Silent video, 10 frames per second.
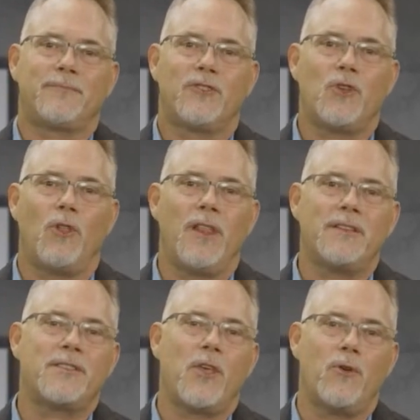So
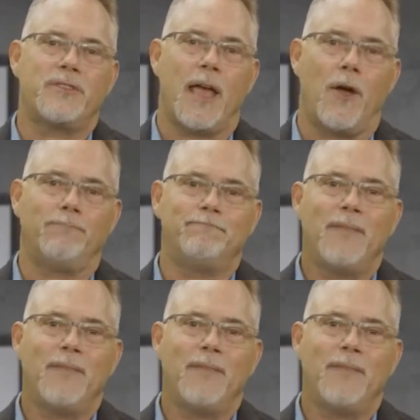list those out.